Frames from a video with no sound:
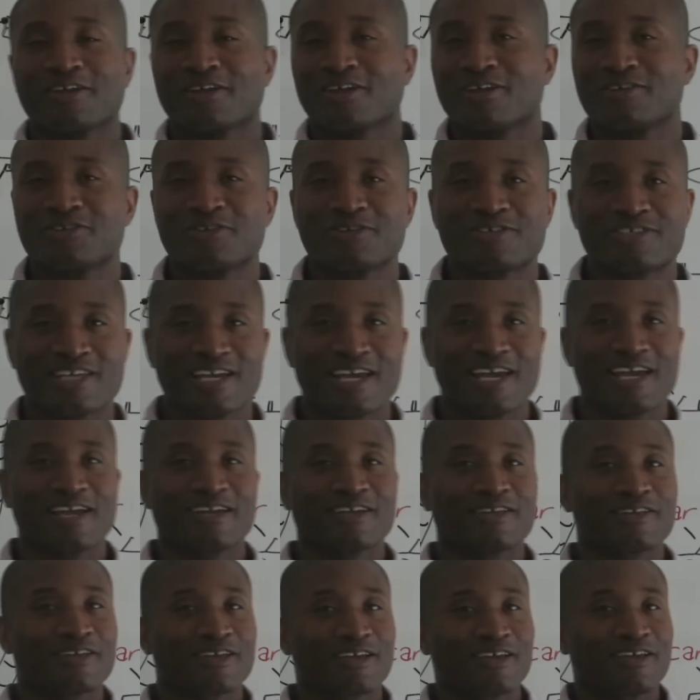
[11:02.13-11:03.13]
Because you're
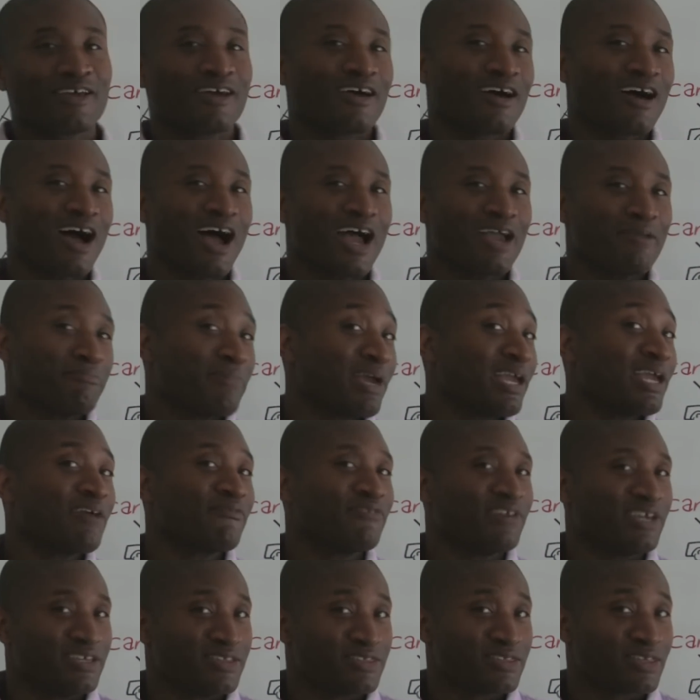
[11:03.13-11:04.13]
saying, I may
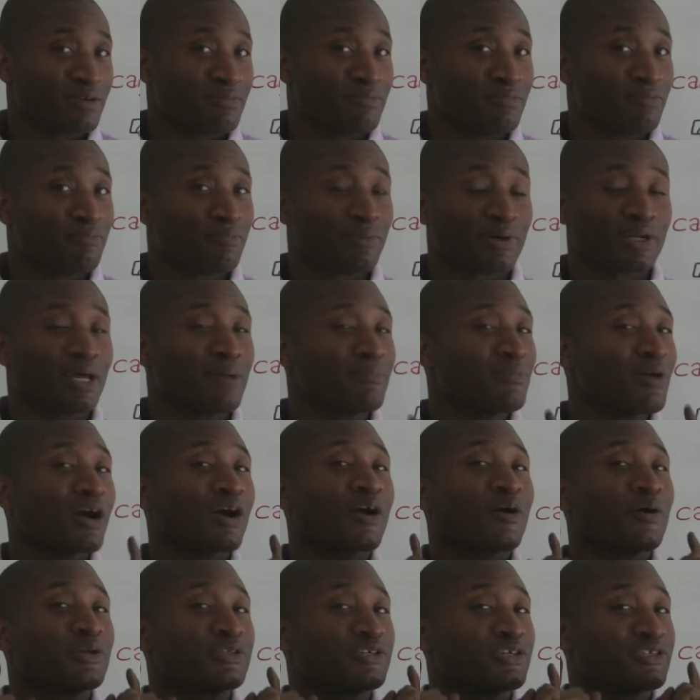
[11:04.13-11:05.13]
have eaten them, but I'm
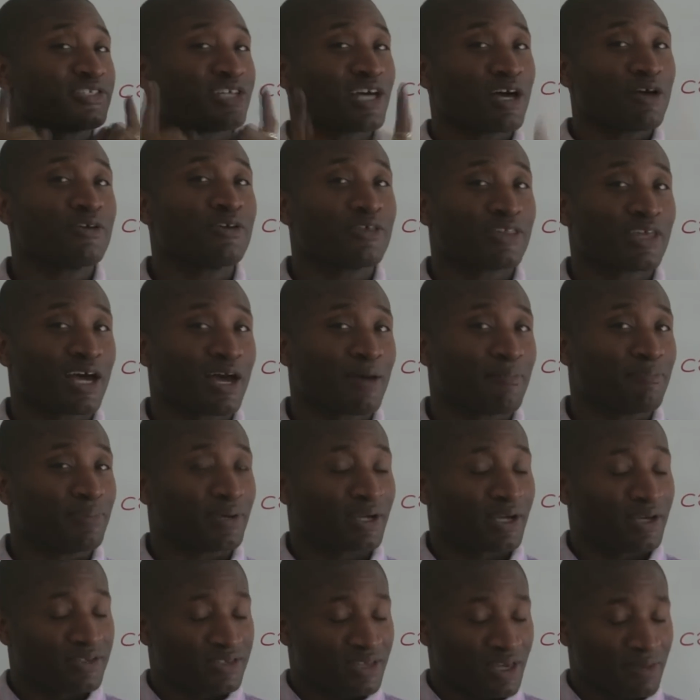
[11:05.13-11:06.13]
not going to tell you that
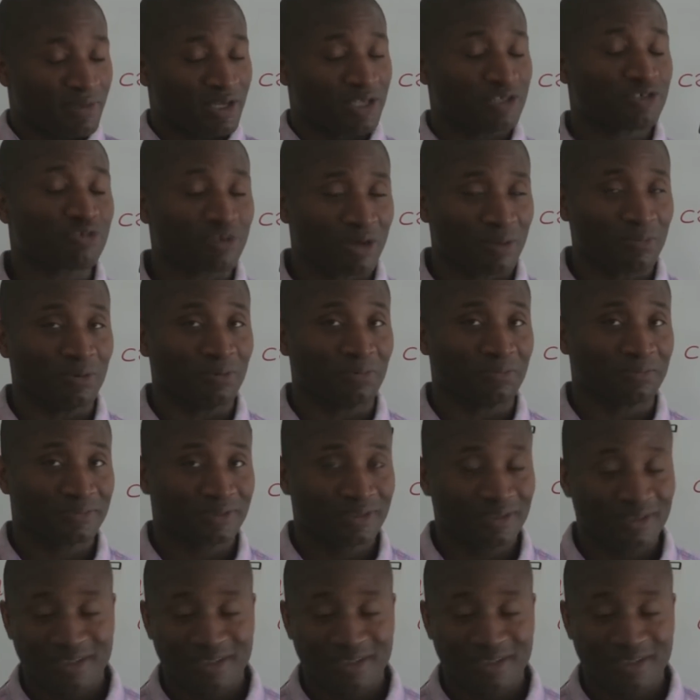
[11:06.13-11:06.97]
because I'm in trouble.